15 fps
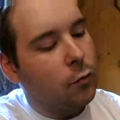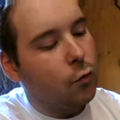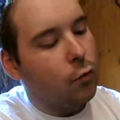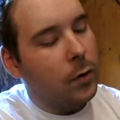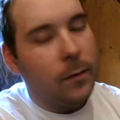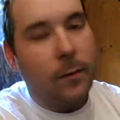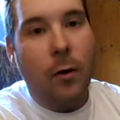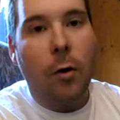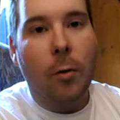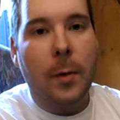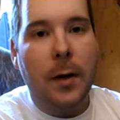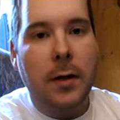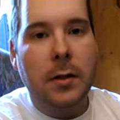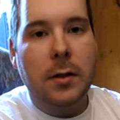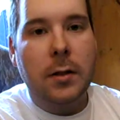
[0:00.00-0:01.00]
Reaver
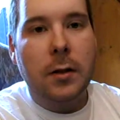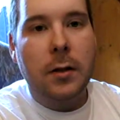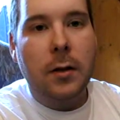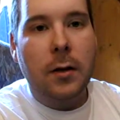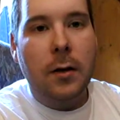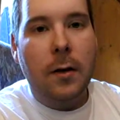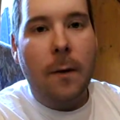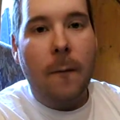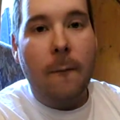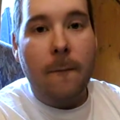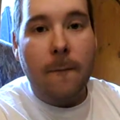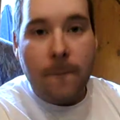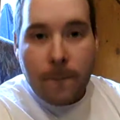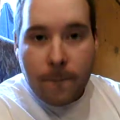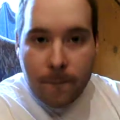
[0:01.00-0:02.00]
Hobbies.
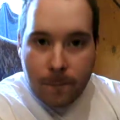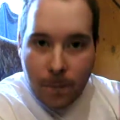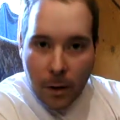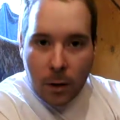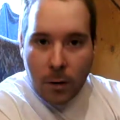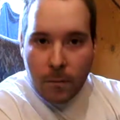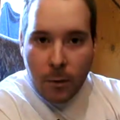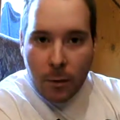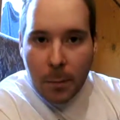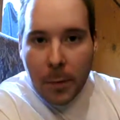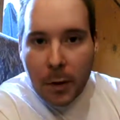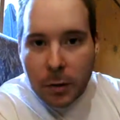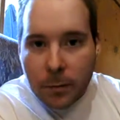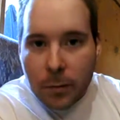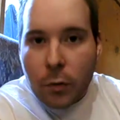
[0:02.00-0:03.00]
Thank you very
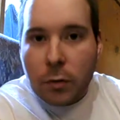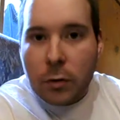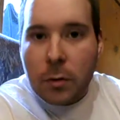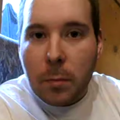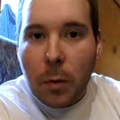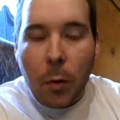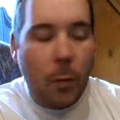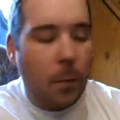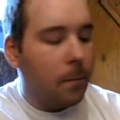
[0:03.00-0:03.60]
much for your support.